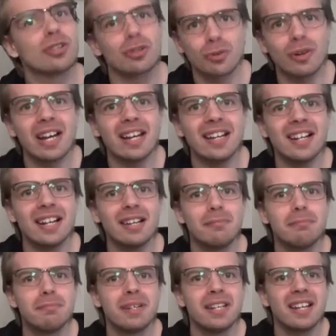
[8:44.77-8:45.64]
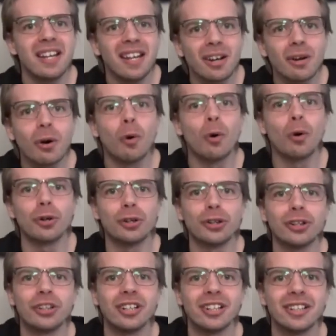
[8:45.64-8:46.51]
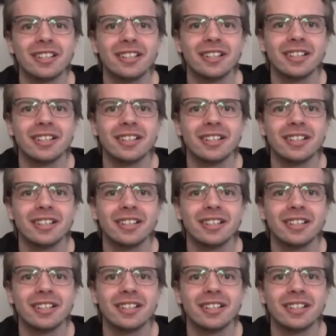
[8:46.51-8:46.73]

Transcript: great at being horror.